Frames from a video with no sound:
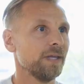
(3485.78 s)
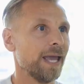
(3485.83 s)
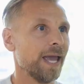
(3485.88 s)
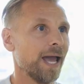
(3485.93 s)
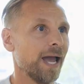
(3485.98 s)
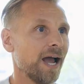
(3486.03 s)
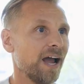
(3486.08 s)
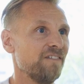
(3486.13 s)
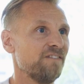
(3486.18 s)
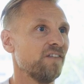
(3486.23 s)

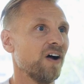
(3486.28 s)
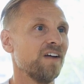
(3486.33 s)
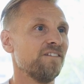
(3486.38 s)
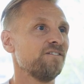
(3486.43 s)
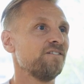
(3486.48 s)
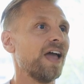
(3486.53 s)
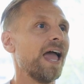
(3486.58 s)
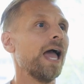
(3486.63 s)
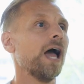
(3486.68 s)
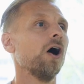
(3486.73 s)
Yeah, I, I
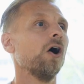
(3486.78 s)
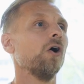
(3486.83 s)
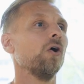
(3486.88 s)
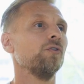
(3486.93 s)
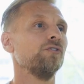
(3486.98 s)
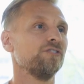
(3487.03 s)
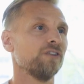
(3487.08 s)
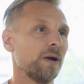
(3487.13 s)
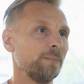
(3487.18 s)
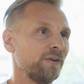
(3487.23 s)

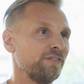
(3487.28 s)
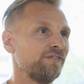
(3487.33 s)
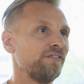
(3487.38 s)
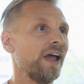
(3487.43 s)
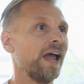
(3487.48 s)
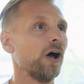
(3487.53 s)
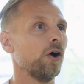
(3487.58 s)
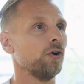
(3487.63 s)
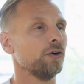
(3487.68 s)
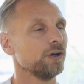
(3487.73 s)
failed. I'm a
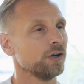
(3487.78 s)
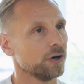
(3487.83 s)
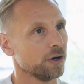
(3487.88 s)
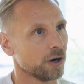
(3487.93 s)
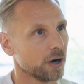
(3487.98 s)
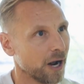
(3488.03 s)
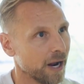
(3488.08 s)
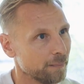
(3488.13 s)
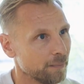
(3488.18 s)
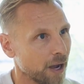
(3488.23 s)

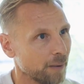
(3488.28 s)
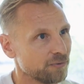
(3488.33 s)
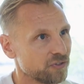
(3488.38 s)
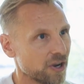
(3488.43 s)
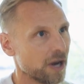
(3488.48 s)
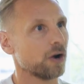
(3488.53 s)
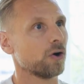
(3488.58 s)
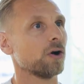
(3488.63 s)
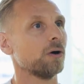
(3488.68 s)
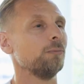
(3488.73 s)
failure. I'm, I'm,
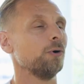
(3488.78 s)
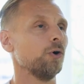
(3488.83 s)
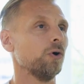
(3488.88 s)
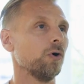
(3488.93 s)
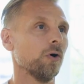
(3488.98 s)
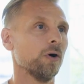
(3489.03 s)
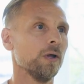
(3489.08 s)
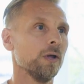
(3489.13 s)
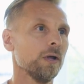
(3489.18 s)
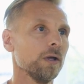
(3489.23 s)

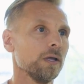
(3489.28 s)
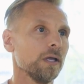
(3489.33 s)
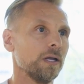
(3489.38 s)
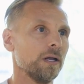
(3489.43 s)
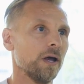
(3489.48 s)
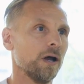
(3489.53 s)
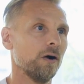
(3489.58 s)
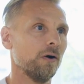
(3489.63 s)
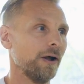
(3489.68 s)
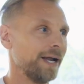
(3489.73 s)
terrible. You
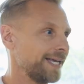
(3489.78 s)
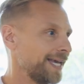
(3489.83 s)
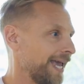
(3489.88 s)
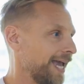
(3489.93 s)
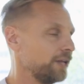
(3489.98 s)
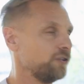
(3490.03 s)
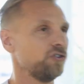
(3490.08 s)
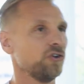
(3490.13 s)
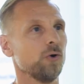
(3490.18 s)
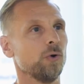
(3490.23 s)
know, I
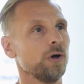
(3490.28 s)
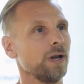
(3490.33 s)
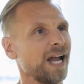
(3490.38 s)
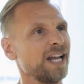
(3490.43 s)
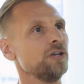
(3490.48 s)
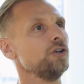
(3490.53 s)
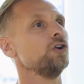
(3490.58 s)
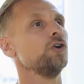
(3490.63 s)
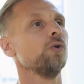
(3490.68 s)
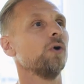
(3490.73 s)
can't do it.
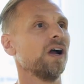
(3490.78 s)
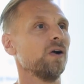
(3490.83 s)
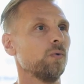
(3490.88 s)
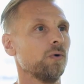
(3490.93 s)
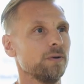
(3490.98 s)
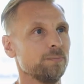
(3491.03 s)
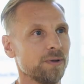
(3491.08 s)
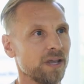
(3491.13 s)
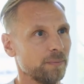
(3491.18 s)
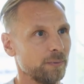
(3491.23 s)
I knew I
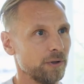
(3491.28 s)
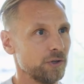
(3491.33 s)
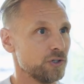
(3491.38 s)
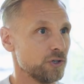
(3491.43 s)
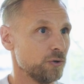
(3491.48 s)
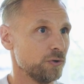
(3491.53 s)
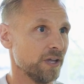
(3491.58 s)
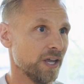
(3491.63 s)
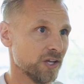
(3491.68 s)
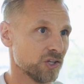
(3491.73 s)
wouldn't be able to
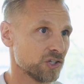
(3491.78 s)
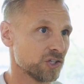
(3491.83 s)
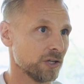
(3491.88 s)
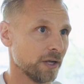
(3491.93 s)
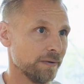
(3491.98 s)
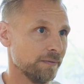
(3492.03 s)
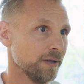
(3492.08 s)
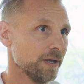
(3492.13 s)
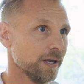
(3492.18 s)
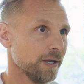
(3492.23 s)
do this.
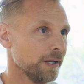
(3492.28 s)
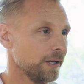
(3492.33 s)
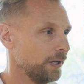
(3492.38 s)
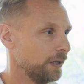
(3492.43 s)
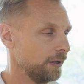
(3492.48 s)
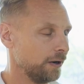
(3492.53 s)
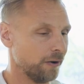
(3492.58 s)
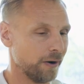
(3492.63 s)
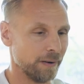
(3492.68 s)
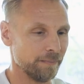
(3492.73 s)
I,
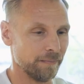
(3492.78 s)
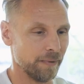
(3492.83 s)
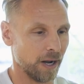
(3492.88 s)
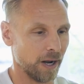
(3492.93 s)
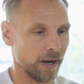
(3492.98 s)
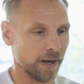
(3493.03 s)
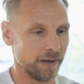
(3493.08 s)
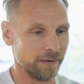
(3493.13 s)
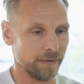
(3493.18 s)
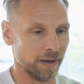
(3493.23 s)
you know, I'm,
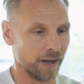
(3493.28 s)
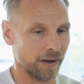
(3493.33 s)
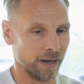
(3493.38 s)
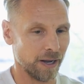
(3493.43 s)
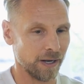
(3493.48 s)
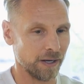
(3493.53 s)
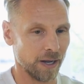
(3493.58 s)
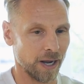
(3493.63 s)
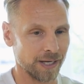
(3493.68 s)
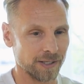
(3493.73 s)
I,
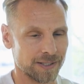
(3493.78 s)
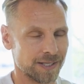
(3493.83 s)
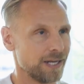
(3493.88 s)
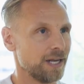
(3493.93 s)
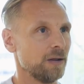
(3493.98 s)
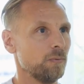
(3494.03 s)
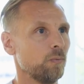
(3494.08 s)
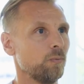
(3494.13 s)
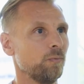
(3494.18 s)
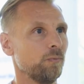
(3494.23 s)
I, I did
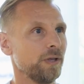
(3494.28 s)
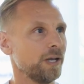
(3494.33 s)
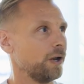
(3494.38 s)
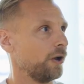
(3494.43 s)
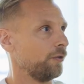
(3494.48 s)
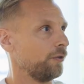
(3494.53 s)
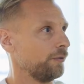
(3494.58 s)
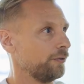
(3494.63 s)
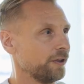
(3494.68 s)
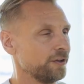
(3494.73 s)
it. You
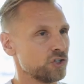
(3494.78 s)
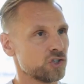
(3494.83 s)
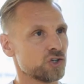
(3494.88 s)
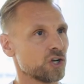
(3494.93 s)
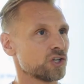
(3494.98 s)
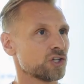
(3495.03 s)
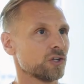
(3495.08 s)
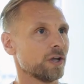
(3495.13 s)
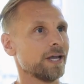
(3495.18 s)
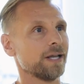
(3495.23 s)
know, it's
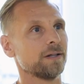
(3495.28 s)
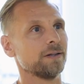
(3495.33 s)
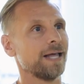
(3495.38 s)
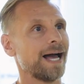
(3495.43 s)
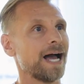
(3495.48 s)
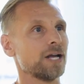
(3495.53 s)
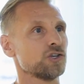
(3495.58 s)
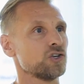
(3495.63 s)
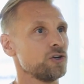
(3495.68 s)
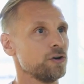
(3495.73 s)
just like
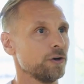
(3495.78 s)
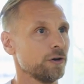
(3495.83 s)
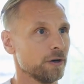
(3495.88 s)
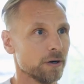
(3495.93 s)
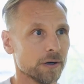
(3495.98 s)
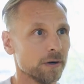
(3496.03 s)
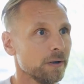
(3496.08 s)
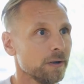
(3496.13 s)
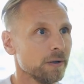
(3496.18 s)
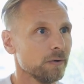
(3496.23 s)
last
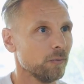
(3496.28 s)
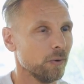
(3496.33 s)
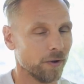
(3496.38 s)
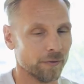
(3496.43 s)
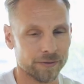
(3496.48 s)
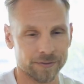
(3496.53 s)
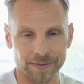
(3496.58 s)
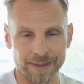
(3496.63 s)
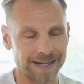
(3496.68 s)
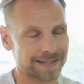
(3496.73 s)
year.
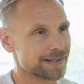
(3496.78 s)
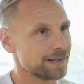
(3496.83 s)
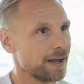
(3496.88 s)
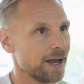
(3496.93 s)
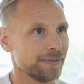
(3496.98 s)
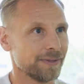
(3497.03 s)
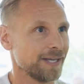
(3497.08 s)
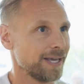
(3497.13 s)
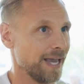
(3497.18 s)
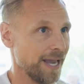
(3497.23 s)
Well, that's
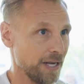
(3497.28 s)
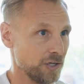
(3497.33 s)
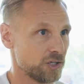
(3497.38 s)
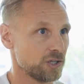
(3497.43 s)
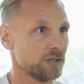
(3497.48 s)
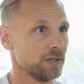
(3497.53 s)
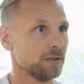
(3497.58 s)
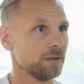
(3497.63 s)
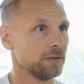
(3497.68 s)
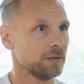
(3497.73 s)
not the
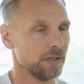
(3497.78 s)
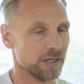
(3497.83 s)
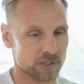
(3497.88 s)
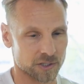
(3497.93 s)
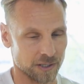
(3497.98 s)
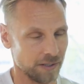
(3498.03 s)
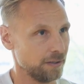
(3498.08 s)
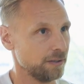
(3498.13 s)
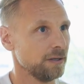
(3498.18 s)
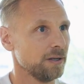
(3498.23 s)
case.
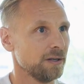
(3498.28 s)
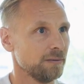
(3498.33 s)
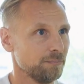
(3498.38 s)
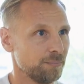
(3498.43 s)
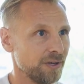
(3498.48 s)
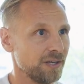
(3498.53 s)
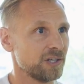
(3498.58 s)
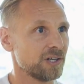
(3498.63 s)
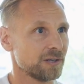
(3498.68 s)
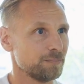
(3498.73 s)
Listen,
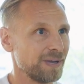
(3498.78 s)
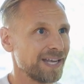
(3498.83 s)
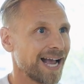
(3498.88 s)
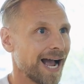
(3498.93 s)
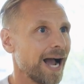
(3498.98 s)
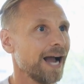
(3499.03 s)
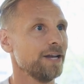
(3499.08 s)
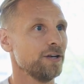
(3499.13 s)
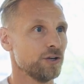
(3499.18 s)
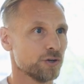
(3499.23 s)
be, be
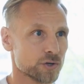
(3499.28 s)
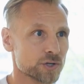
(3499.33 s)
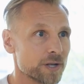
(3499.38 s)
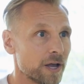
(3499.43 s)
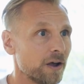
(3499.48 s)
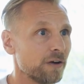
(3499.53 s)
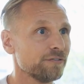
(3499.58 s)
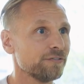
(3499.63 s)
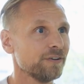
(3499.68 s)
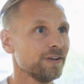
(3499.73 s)
kind to
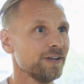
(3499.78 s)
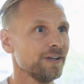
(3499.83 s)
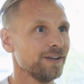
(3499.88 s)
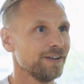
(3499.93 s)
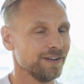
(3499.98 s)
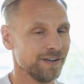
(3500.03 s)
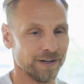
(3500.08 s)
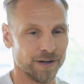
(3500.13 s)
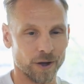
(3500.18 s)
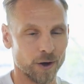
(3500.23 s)
yourself
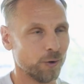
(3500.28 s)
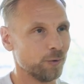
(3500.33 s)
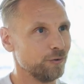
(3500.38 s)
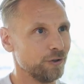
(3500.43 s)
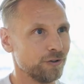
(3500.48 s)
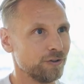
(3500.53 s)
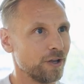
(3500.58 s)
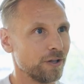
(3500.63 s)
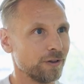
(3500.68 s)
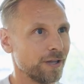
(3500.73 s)
you know,
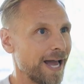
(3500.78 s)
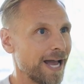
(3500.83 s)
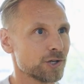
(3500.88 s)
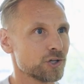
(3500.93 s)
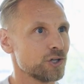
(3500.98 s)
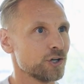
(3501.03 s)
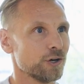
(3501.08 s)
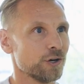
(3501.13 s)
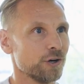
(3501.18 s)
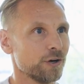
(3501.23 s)

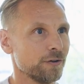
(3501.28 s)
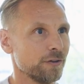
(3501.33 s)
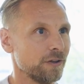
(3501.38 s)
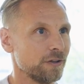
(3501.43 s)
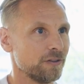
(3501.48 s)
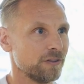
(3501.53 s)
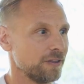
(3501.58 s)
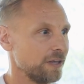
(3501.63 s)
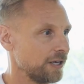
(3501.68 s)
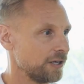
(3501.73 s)
last year
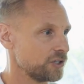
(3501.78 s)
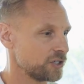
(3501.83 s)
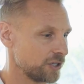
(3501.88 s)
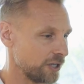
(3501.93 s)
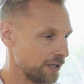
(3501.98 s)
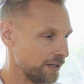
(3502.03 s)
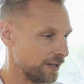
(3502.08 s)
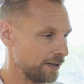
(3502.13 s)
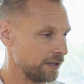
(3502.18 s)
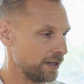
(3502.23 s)
and things
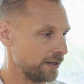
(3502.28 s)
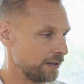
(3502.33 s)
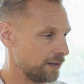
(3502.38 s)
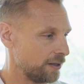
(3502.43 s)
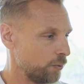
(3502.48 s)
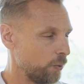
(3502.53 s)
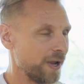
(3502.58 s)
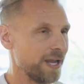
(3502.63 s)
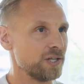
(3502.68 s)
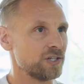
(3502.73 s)
that the,
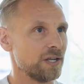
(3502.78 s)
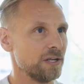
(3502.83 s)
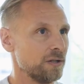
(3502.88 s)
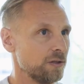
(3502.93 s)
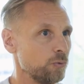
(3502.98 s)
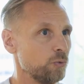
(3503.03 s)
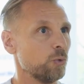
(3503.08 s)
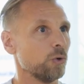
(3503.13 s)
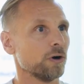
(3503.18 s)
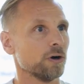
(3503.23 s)
the ways that
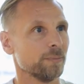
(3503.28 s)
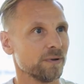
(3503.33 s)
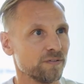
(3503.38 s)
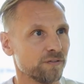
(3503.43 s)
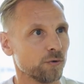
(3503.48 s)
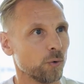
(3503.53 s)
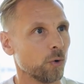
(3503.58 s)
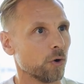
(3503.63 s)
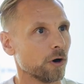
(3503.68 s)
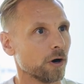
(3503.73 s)
you were
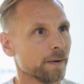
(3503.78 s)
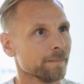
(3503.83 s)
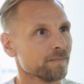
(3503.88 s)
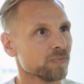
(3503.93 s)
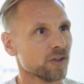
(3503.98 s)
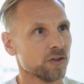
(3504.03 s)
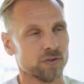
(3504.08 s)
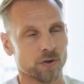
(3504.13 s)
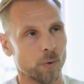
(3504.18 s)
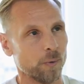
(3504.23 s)
before
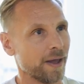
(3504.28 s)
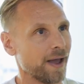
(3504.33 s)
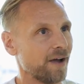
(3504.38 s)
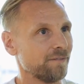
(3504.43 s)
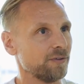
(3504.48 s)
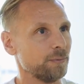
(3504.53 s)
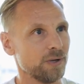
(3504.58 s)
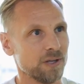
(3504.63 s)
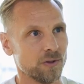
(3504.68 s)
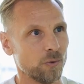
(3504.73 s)
don't
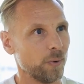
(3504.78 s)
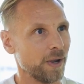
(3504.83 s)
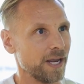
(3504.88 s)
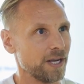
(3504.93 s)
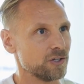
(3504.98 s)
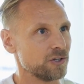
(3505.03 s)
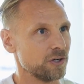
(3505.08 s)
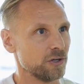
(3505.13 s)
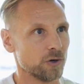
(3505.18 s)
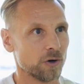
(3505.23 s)
have to be the
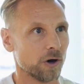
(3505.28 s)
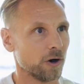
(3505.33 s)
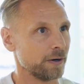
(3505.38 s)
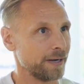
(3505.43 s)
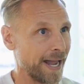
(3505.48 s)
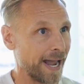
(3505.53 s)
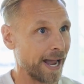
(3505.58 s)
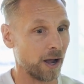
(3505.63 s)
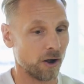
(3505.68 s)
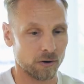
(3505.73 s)
ways that you are
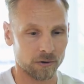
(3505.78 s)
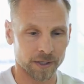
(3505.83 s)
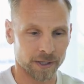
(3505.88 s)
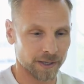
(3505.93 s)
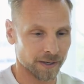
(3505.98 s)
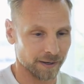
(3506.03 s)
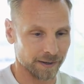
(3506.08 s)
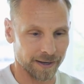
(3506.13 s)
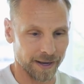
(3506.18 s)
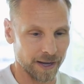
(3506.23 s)
now.
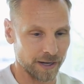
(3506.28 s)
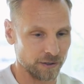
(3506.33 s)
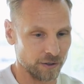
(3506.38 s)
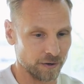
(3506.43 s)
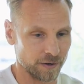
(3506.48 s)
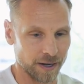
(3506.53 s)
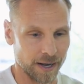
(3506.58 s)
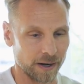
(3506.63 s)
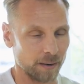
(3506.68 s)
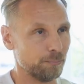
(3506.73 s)
Again,
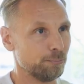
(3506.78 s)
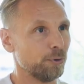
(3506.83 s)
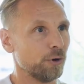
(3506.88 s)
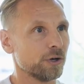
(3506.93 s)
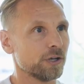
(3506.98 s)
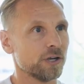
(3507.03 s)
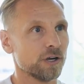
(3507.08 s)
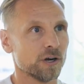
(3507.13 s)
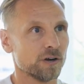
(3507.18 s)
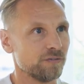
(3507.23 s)
you got a
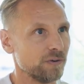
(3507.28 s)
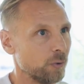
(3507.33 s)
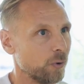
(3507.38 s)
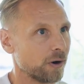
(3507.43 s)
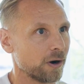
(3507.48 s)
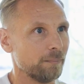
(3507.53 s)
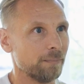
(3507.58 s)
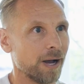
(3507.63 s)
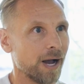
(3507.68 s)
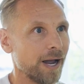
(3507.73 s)
book here if you
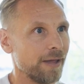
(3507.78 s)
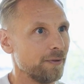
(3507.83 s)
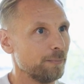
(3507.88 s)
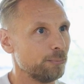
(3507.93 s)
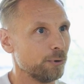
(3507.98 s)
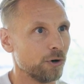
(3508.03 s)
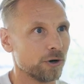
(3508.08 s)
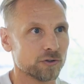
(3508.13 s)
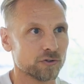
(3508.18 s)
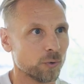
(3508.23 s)
want to buy the
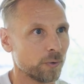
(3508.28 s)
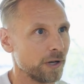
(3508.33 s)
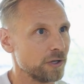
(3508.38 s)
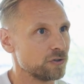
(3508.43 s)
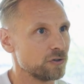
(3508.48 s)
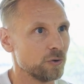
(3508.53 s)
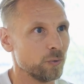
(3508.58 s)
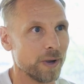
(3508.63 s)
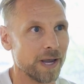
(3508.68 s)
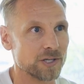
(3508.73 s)
book,
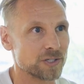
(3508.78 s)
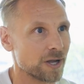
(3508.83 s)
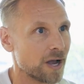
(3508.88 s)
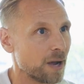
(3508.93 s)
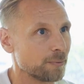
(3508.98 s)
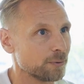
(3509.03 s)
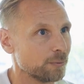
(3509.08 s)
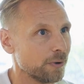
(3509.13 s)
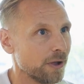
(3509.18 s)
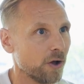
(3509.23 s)
22 Ways to
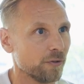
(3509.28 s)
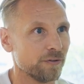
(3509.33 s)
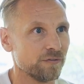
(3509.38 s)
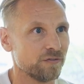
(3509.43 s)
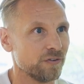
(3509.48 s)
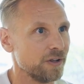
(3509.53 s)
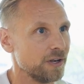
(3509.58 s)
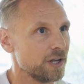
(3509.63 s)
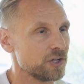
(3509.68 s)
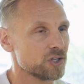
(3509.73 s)
Optimal Health and
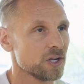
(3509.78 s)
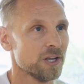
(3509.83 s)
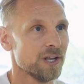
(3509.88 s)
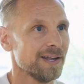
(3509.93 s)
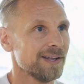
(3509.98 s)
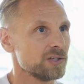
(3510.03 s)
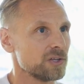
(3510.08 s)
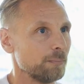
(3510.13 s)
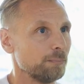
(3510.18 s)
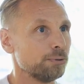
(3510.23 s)
Fitness.
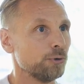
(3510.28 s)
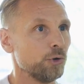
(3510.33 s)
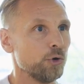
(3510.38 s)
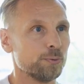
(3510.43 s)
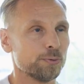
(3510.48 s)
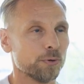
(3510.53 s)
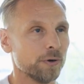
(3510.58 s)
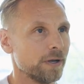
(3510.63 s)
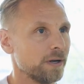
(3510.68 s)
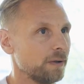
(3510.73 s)
It's a
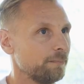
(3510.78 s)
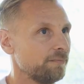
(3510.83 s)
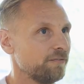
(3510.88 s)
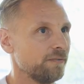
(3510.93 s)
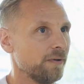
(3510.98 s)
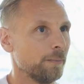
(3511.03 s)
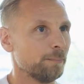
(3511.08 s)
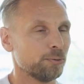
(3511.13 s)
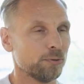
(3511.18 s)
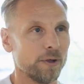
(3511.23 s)
blueprint, a,
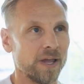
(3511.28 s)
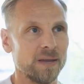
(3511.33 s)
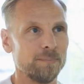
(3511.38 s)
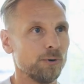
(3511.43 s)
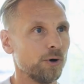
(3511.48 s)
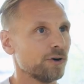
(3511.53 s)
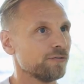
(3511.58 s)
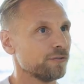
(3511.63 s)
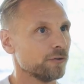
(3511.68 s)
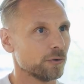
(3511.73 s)
a
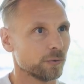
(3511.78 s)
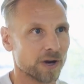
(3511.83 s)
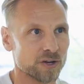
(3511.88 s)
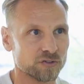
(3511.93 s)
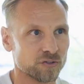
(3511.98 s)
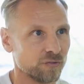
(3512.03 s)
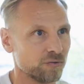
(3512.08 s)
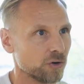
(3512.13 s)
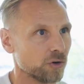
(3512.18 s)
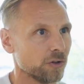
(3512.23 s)
playbook for the
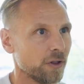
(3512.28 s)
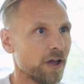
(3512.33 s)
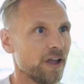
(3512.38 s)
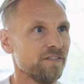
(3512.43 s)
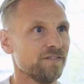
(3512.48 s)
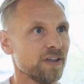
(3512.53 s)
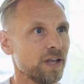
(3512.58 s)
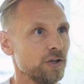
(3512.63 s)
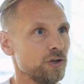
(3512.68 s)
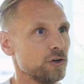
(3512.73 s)
rest of your
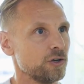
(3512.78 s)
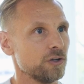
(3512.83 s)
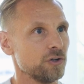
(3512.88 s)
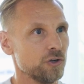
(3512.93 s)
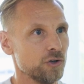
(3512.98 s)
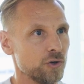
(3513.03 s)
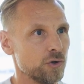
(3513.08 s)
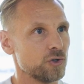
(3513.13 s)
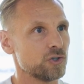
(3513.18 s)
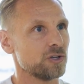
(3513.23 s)
life that you can
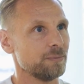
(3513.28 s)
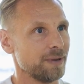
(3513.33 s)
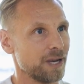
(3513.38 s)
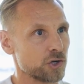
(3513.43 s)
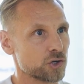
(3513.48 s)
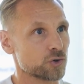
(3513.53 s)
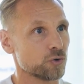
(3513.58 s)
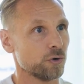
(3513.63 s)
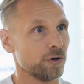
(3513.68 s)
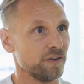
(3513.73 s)
use to
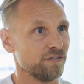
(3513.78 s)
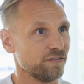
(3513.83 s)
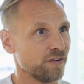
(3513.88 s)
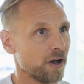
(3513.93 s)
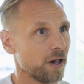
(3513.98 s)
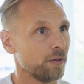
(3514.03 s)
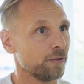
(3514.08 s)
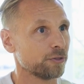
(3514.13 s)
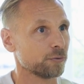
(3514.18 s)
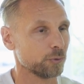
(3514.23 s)
make sure you
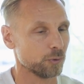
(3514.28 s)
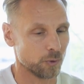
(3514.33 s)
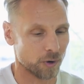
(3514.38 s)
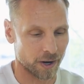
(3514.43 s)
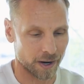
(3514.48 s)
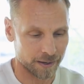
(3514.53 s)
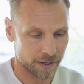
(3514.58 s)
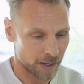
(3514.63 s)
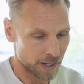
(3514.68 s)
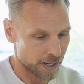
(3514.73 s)
follow through
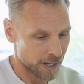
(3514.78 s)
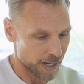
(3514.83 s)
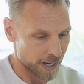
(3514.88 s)
on.